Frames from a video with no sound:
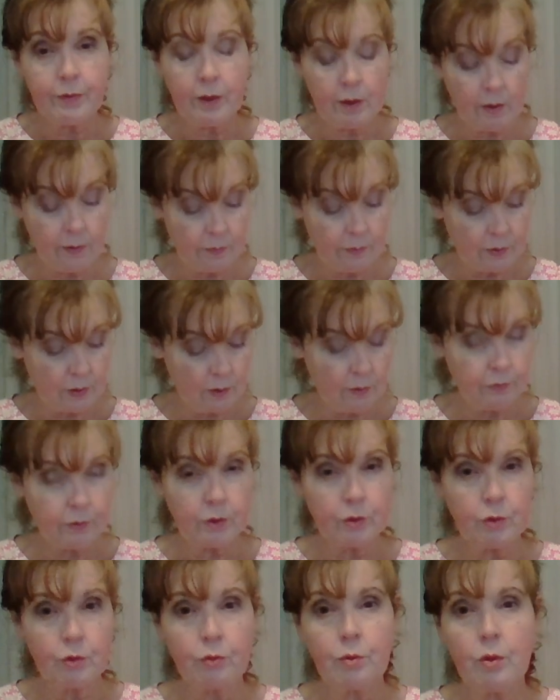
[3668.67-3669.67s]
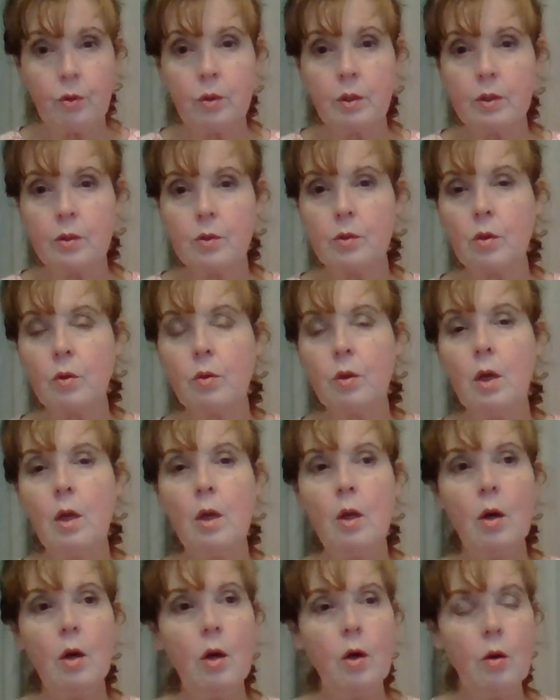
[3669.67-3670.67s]
to have self-control. And so
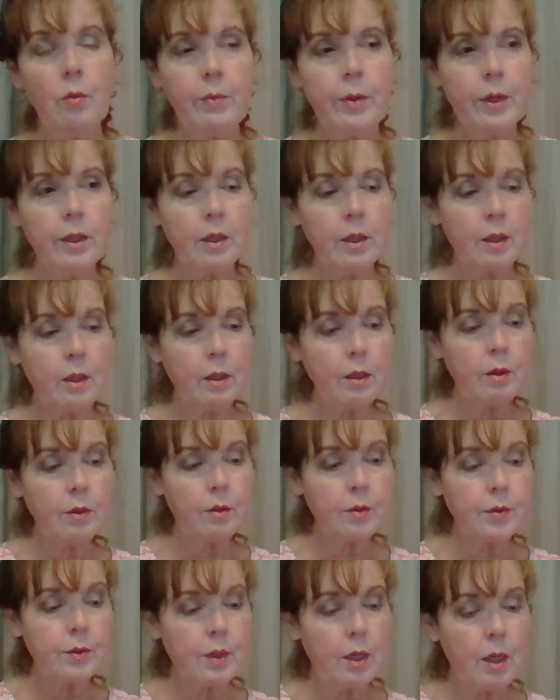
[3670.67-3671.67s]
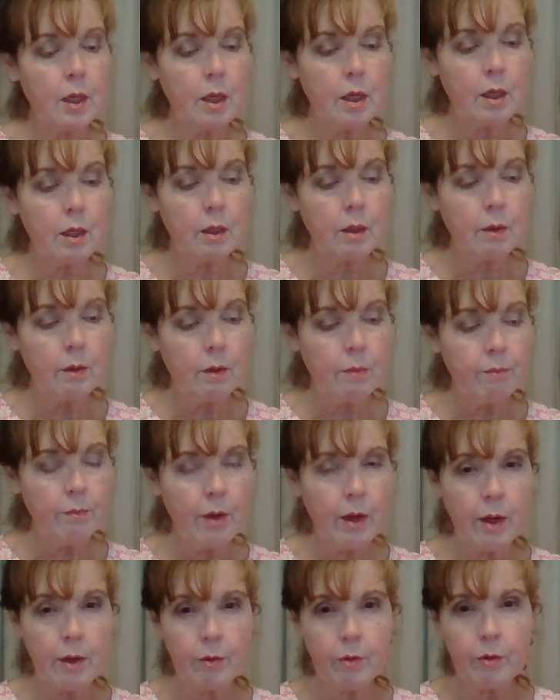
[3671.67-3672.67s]
homemaking is a
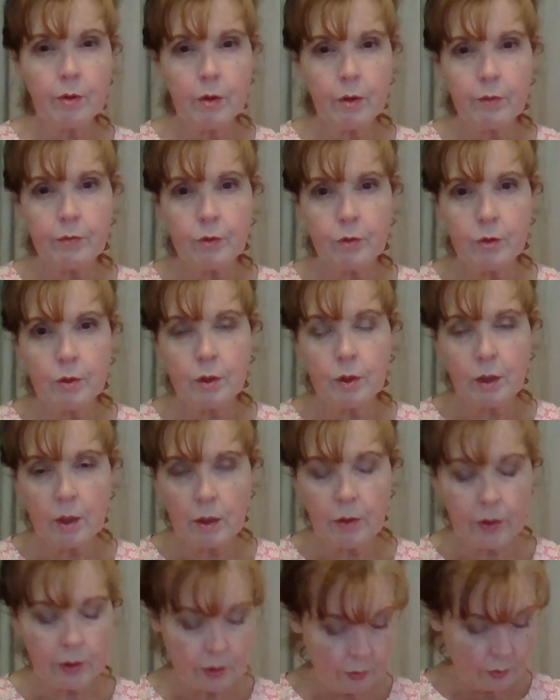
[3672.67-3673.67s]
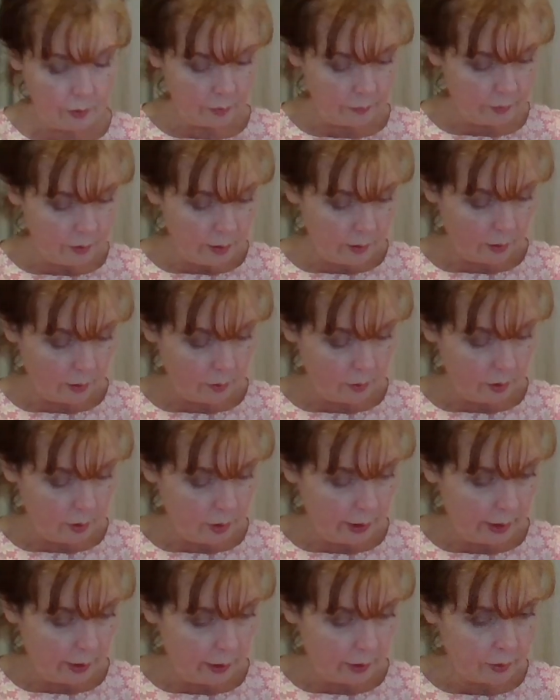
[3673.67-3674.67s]
matter of good character. And these are
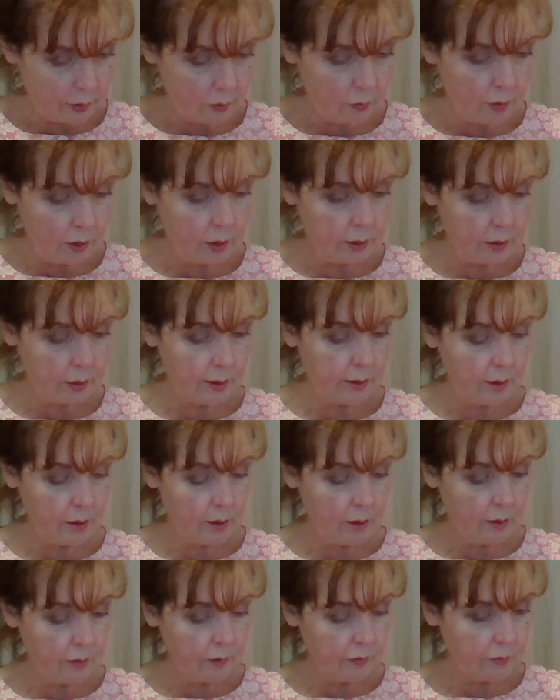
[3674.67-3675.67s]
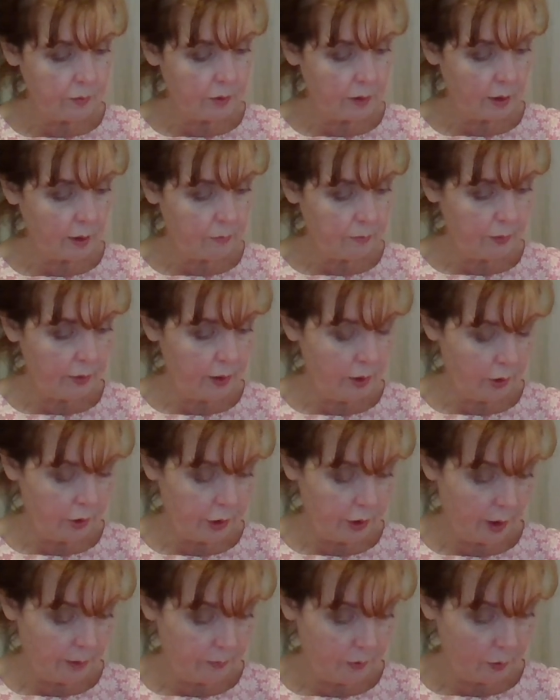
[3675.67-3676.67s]
good character qualities. And it comes from 2 Peter
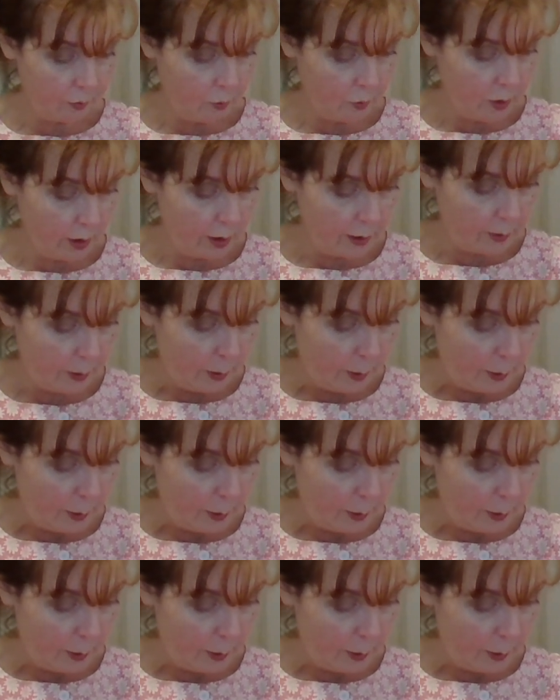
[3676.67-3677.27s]
chapter 1,